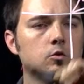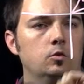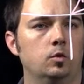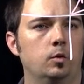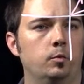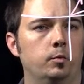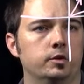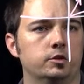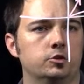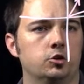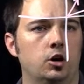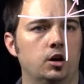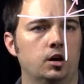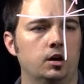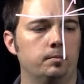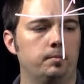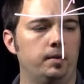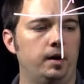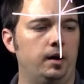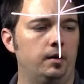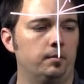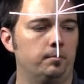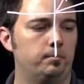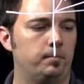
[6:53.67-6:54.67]
When we talk
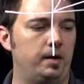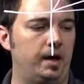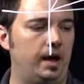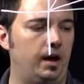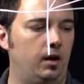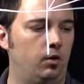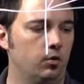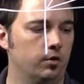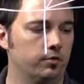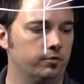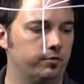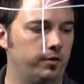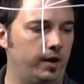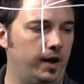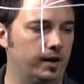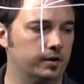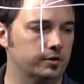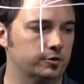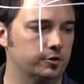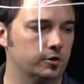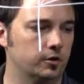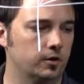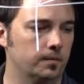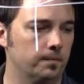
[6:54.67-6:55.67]
about power
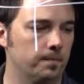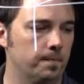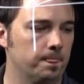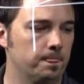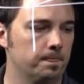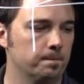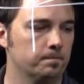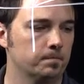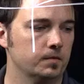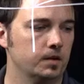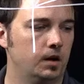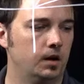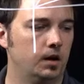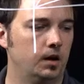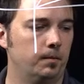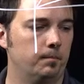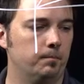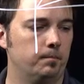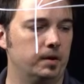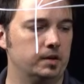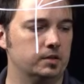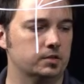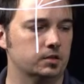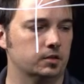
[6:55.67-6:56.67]
factor,
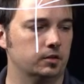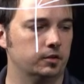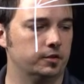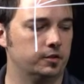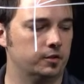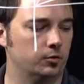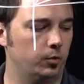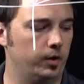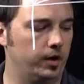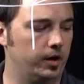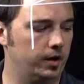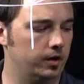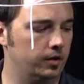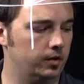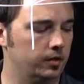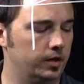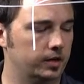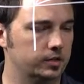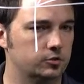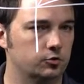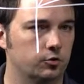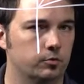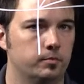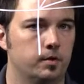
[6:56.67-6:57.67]
basically the way I
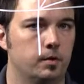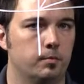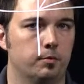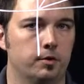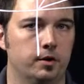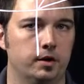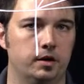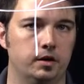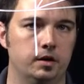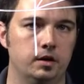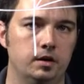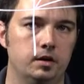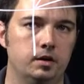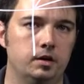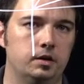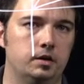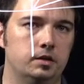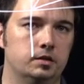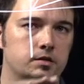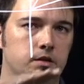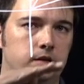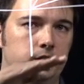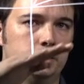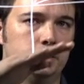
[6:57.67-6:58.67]
like to remember it
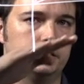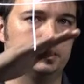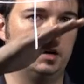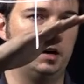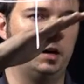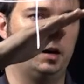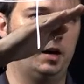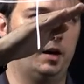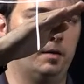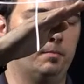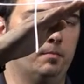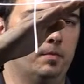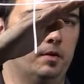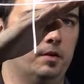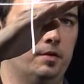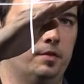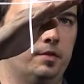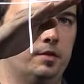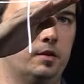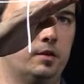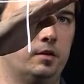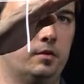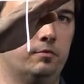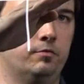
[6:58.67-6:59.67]
is anytime
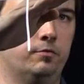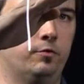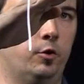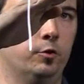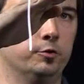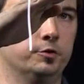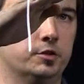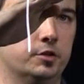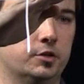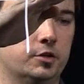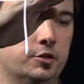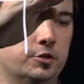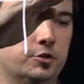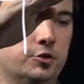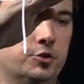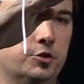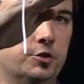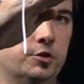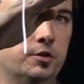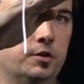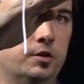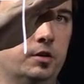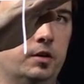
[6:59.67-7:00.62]
the voltage